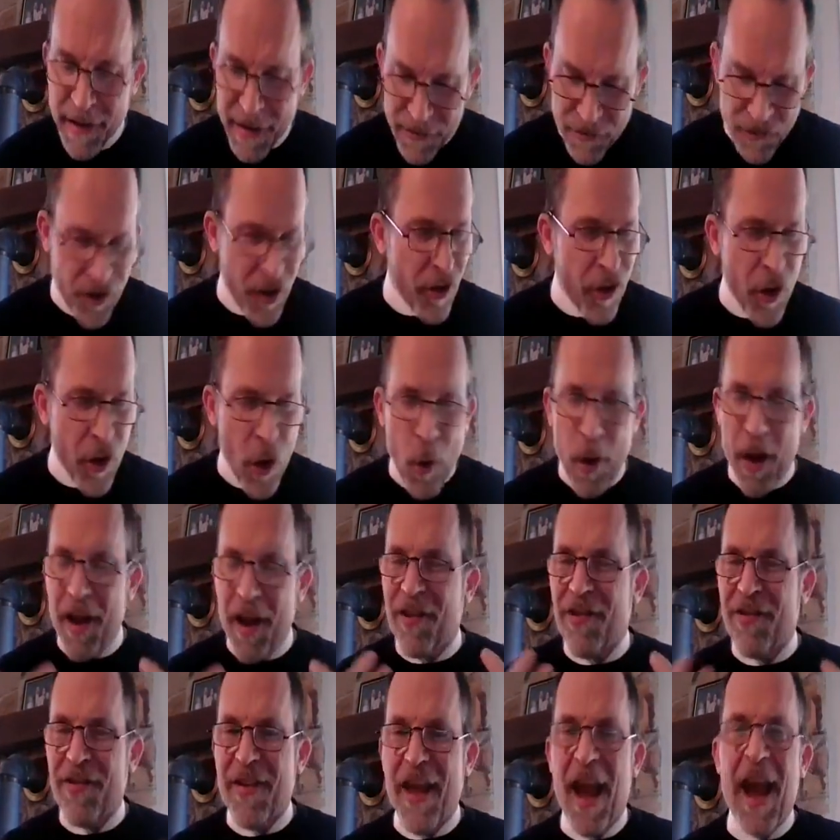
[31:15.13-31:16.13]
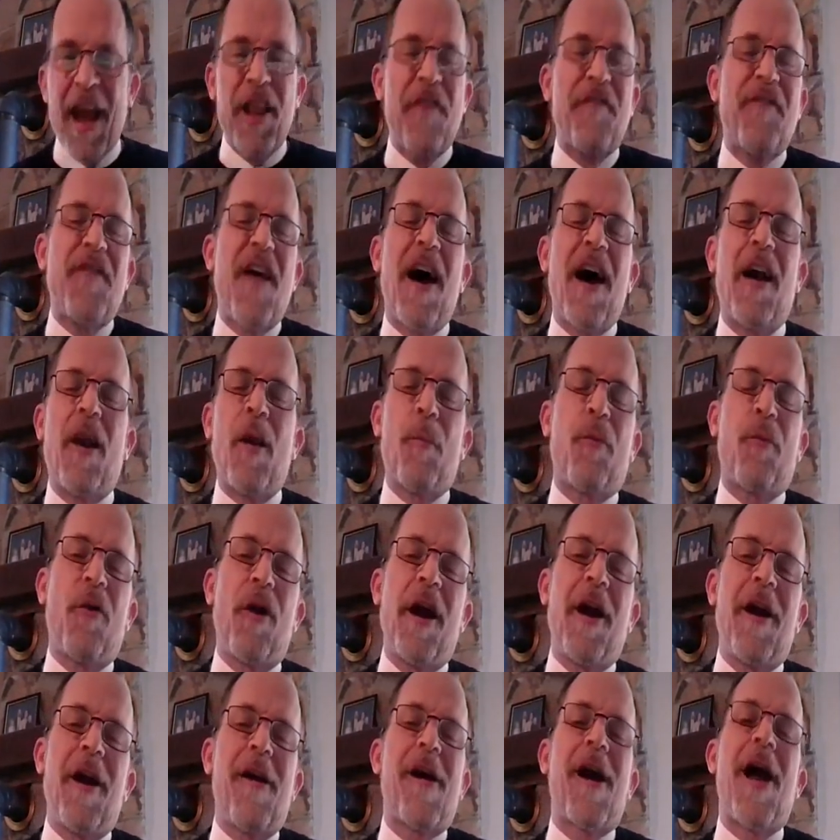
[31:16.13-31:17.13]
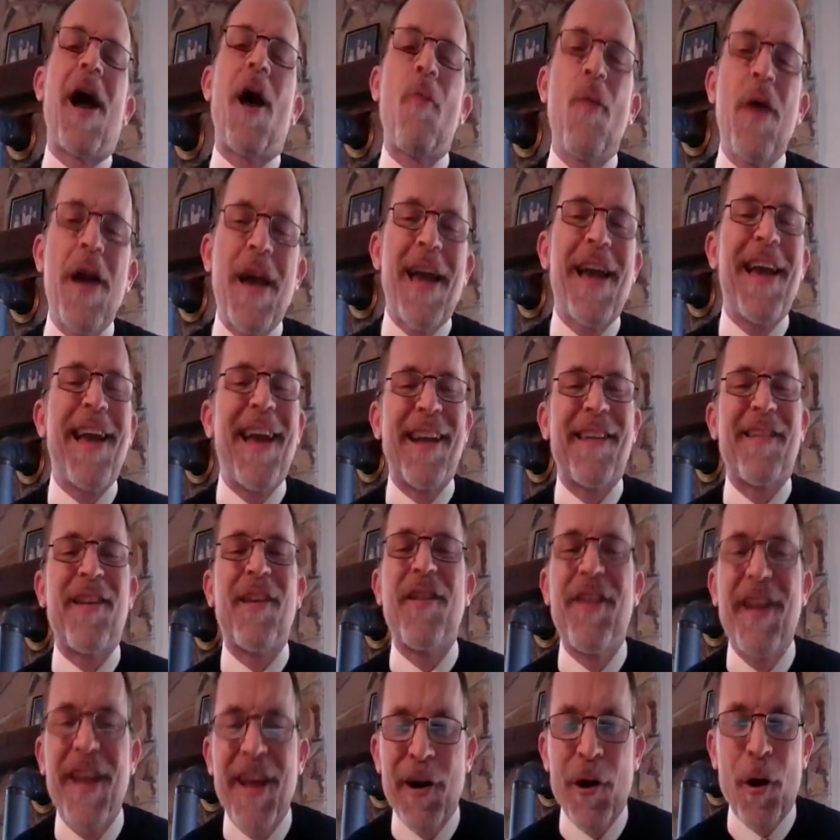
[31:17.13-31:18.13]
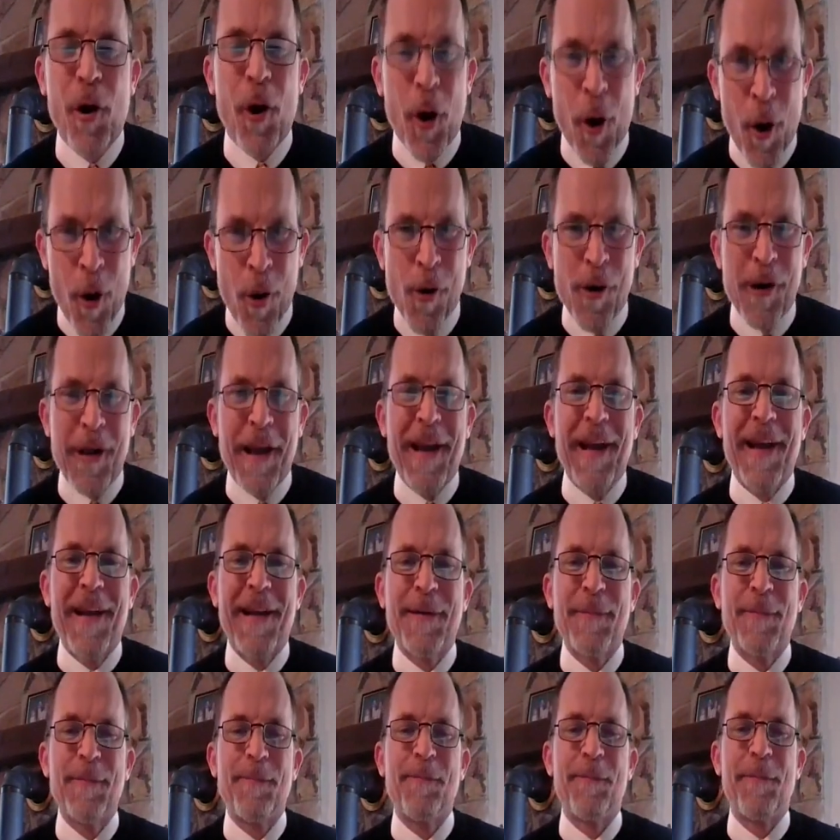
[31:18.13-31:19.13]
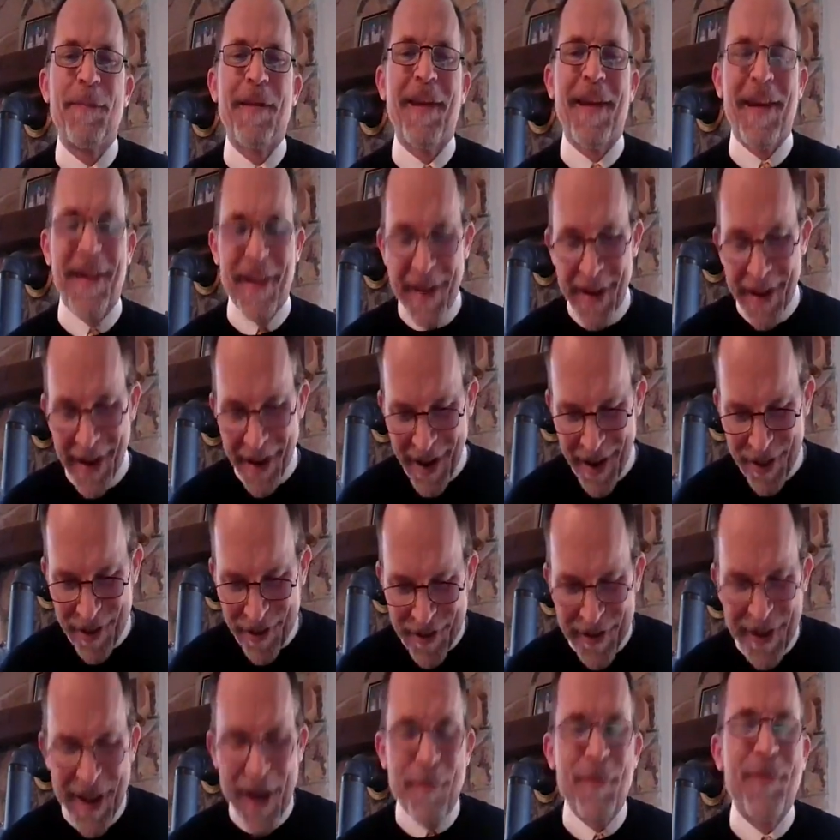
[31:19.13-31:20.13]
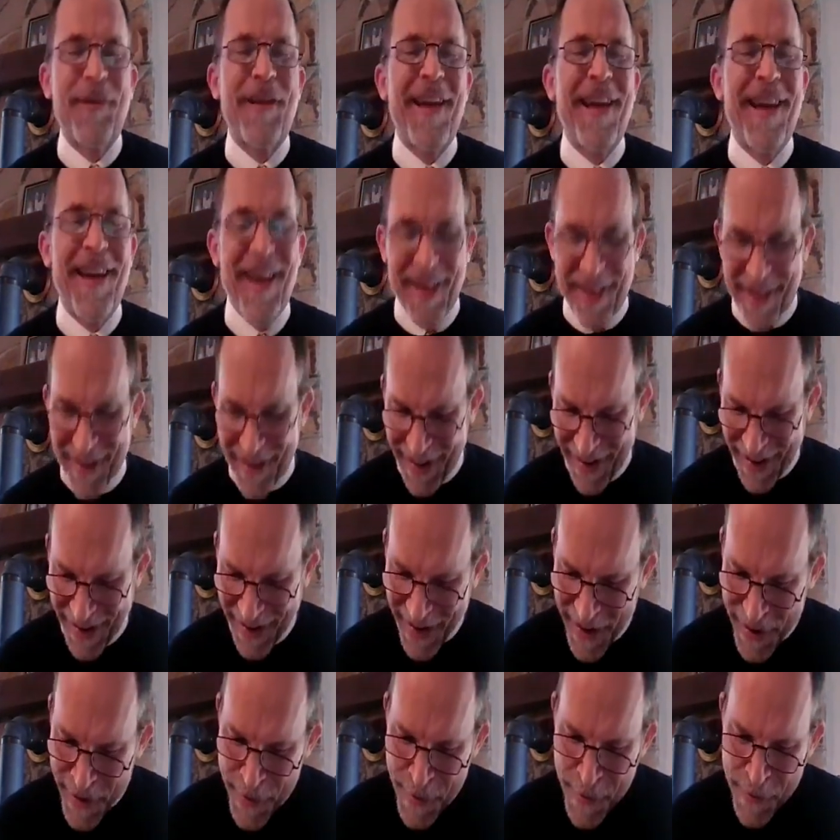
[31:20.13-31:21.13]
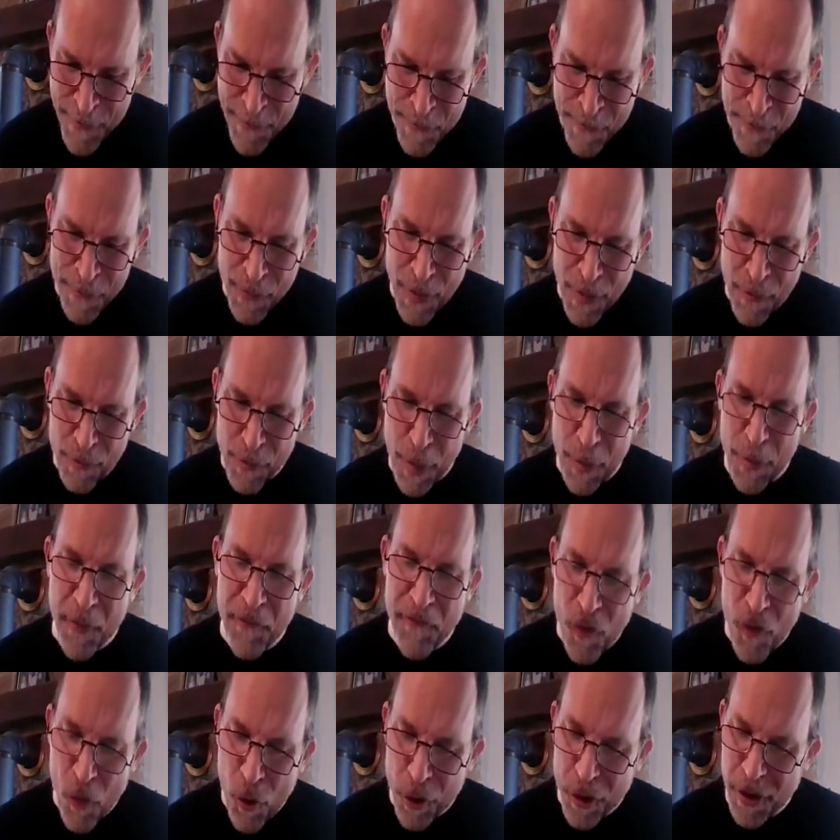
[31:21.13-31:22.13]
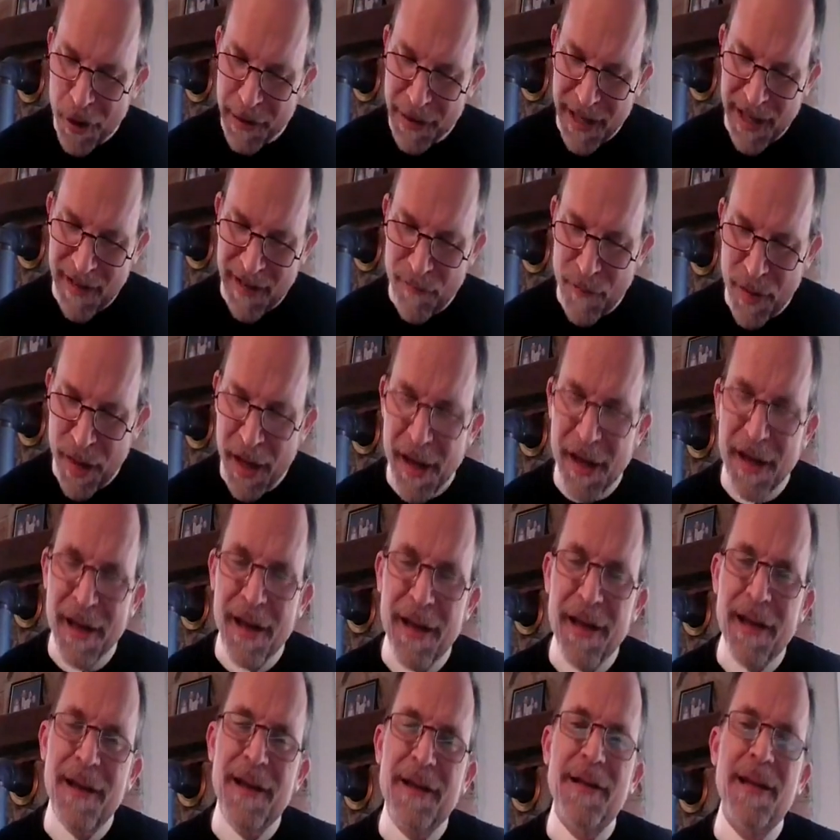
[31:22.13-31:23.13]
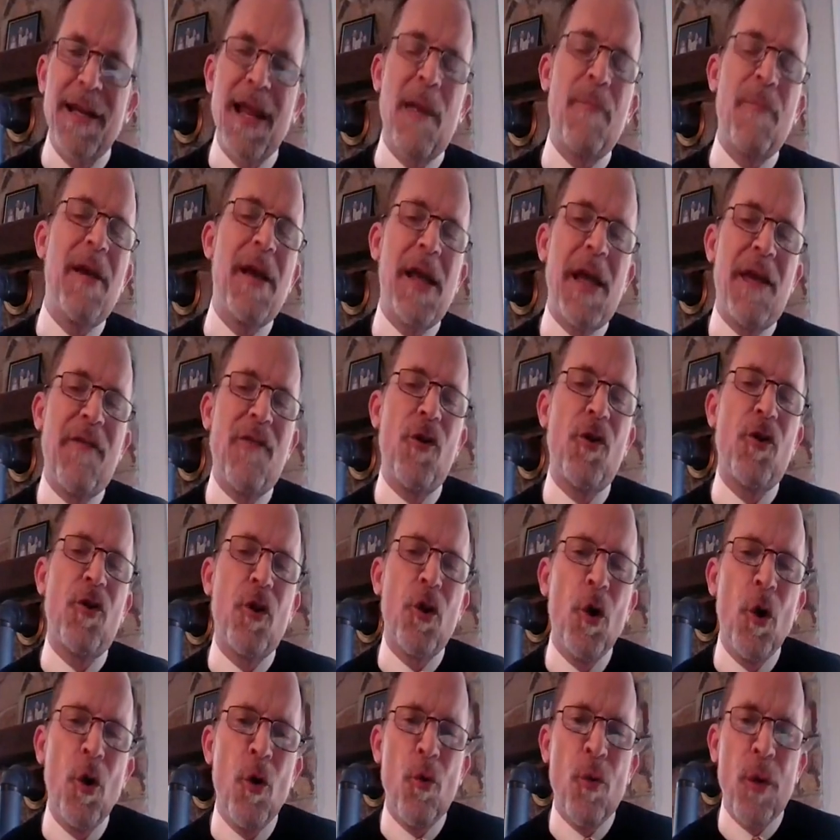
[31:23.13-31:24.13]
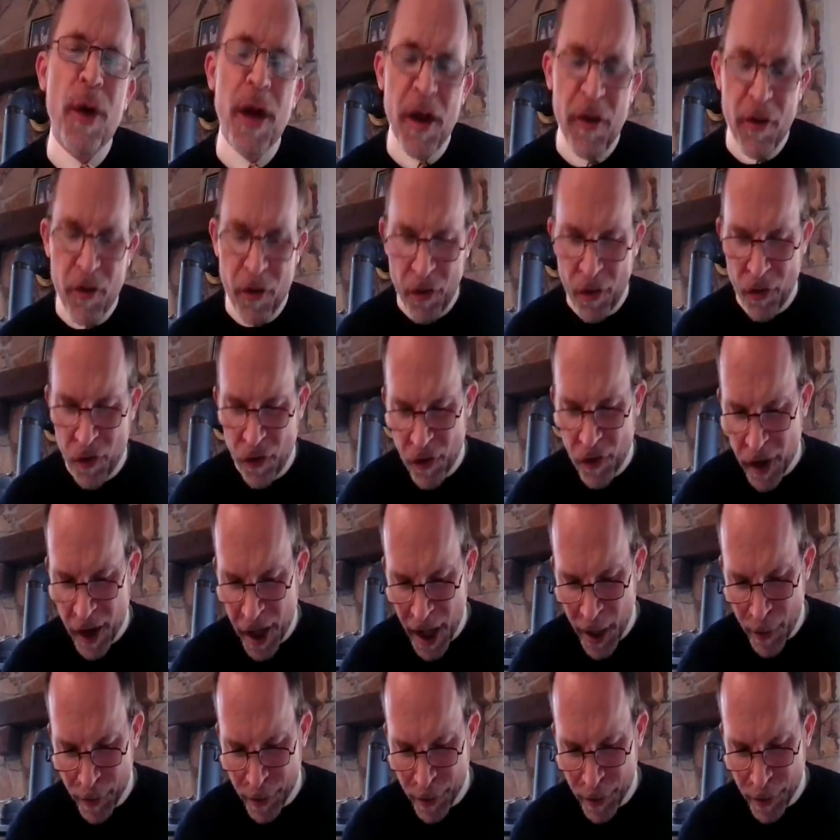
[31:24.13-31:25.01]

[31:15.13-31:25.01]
just go ahead and say the final prayer and we can get to dinner early. It's tempting, isn't it? But before you leave me, let me give you 2 reasons to keep